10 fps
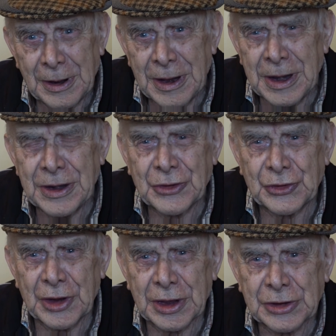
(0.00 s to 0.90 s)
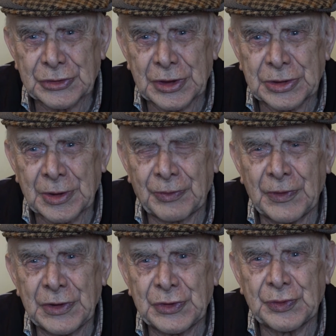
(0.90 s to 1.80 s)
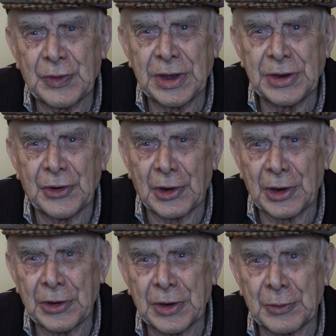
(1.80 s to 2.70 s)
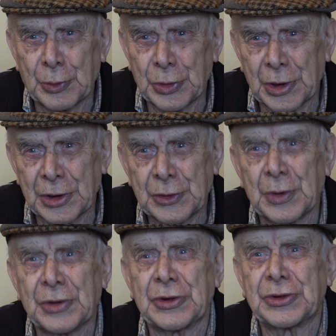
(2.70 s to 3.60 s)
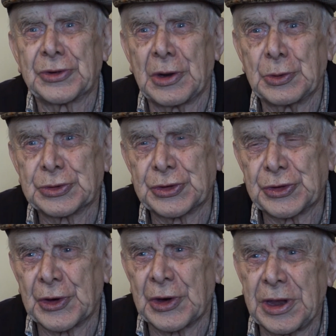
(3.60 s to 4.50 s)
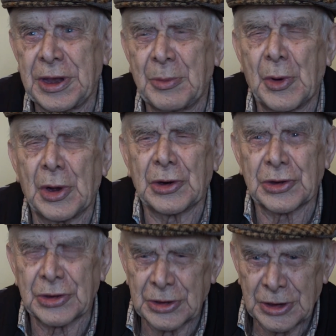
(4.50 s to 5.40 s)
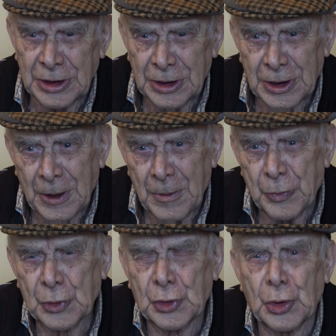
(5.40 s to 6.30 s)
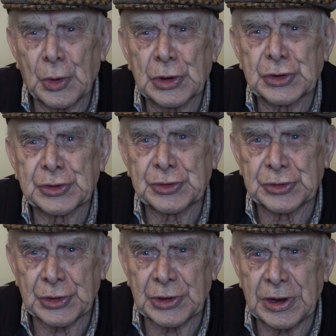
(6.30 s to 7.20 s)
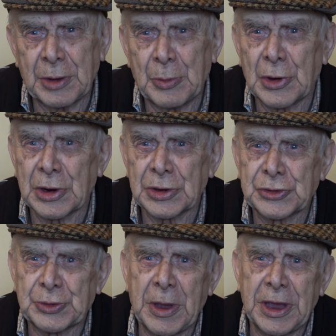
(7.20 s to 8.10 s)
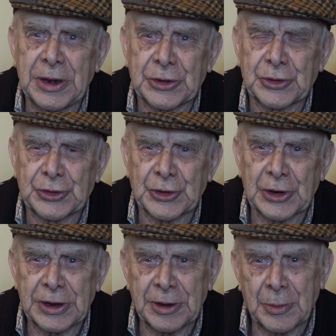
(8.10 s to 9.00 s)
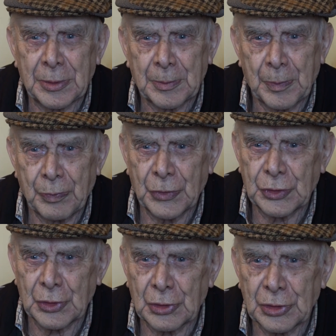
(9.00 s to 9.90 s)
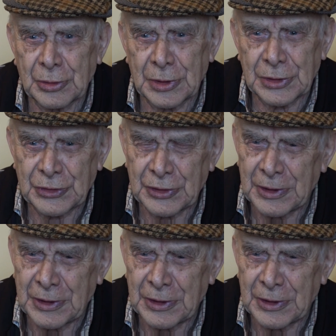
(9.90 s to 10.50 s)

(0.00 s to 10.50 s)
insects that the fish feed on, whether it was a trout stream or a coarse stream or a spate stream. And so there was.